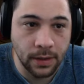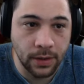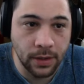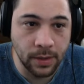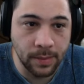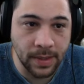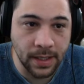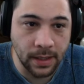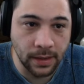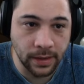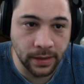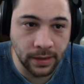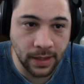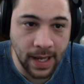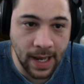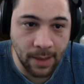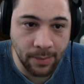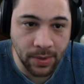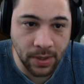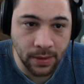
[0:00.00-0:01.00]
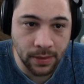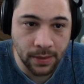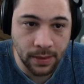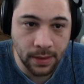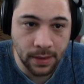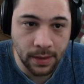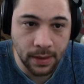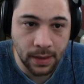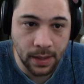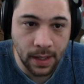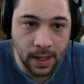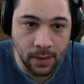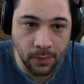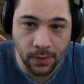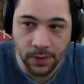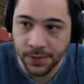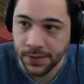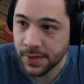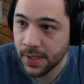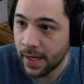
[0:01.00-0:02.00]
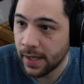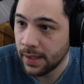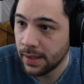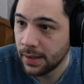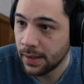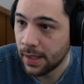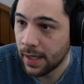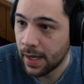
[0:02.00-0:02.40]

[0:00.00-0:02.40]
could be a little happier, I will say.